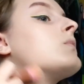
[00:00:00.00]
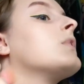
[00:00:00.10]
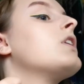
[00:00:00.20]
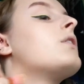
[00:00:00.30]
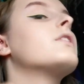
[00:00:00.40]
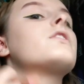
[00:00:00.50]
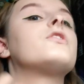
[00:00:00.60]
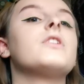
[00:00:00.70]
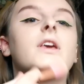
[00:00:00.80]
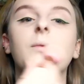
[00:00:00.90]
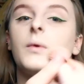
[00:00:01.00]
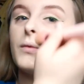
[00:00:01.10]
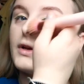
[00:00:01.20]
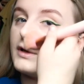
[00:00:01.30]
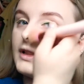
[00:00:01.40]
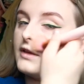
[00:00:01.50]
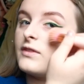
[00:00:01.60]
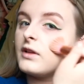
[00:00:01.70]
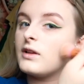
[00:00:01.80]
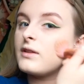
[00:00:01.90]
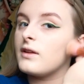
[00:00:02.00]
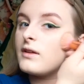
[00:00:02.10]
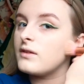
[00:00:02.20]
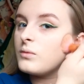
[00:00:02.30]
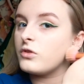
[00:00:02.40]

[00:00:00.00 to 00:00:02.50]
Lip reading: I know it looks streaky, but I'm not gonna leave it like this.